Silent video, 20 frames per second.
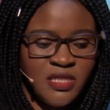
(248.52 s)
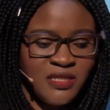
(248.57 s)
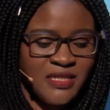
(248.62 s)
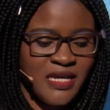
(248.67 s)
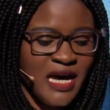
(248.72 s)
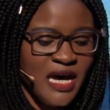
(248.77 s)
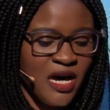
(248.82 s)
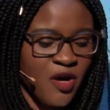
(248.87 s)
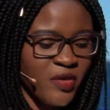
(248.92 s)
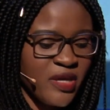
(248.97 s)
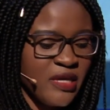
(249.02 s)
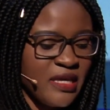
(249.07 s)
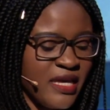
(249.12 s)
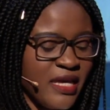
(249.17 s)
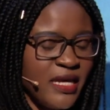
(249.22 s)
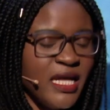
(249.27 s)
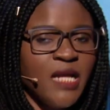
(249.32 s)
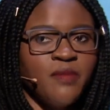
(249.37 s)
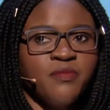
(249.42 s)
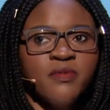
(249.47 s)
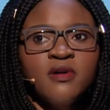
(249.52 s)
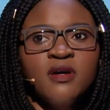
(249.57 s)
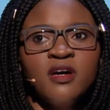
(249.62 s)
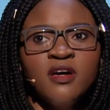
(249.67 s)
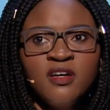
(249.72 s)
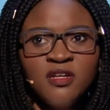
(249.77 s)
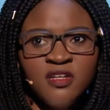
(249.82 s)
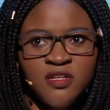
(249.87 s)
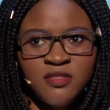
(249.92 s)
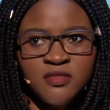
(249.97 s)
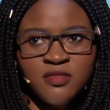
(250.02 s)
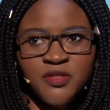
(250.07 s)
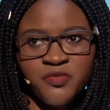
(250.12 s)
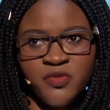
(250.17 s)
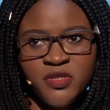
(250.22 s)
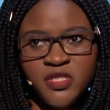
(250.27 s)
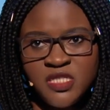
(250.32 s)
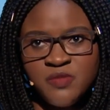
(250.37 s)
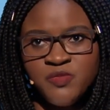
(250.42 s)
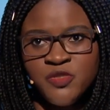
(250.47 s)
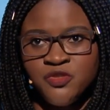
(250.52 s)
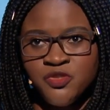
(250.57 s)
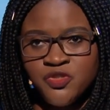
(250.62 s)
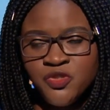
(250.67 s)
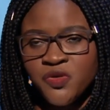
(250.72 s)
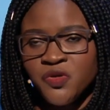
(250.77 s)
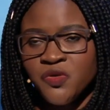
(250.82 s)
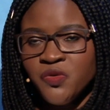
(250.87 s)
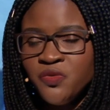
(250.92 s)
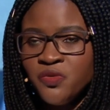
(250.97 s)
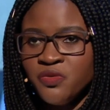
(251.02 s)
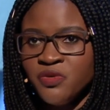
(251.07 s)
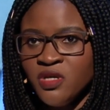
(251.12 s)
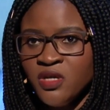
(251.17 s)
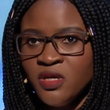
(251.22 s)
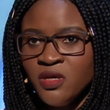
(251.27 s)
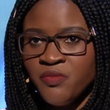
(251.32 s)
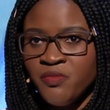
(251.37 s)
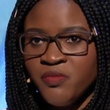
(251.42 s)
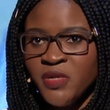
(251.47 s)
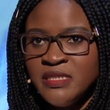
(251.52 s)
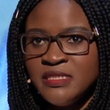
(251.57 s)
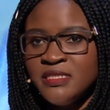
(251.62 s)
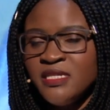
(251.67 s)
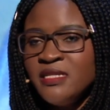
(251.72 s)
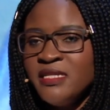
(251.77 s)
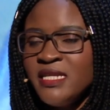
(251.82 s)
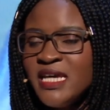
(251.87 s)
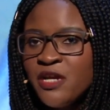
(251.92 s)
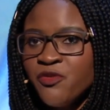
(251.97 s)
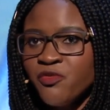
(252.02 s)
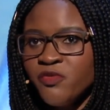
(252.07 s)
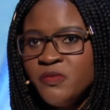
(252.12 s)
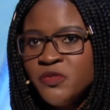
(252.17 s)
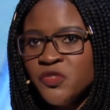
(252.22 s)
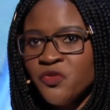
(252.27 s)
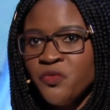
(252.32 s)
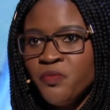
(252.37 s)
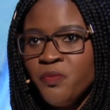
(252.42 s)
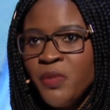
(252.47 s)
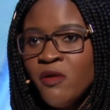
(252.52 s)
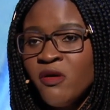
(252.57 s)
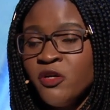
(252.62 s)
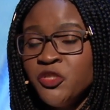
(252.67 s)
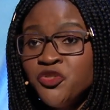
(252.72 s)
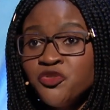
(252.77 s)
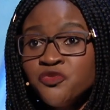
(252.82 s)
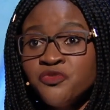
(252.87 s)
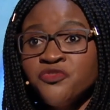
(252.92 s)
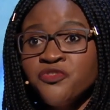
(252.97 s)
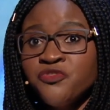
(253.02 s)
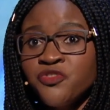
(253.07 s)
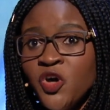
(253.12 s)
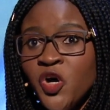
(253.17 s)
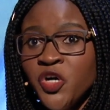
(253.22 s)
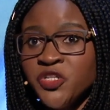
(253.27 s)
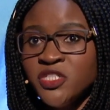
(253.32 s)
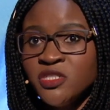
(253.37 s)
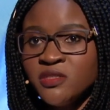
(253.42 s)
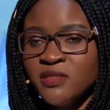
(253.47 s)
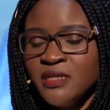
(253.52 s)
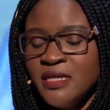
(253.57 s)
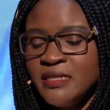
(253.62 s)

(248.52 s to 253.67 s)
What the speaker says: in how he helped the regime in Togo maintain their grips on power through fraud.